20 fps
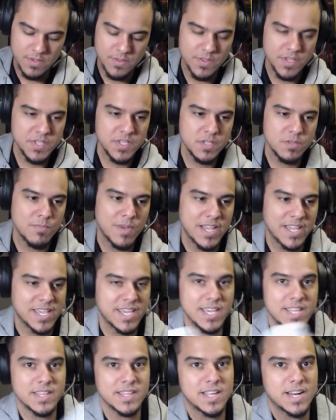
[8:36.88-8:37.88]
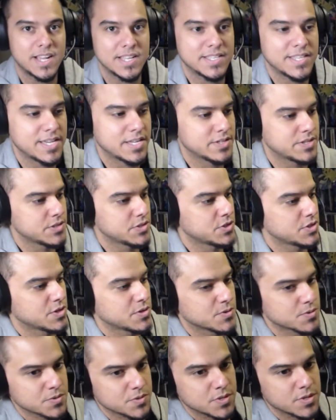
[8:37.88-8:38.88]
This is my kit that I take to
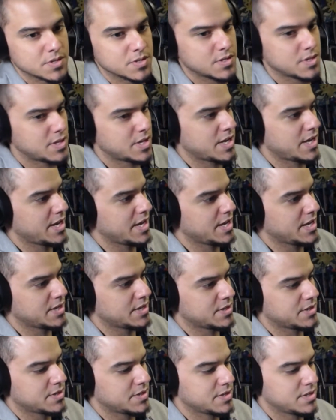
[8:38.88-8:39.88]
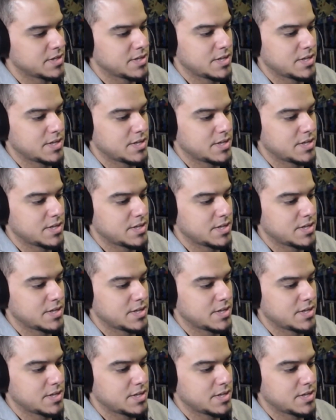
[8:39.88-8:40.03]
shows, and